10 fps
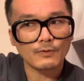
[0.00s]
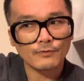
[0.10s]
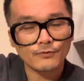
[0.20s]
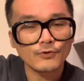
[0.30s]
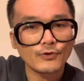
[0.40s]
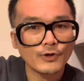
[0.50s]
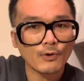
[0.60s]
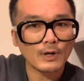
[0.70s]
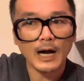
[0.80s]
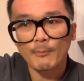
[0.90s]

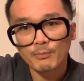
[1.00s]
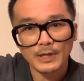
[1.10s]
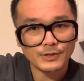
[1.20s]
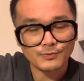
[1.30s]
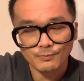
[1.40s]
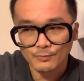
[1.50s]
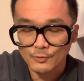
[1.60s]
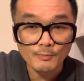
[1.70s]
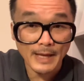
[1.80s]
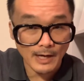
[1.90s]
studio complex
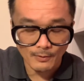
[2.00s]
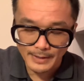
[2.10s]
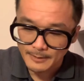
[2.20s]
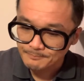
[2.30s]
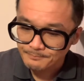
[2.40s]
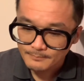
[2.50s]
room area.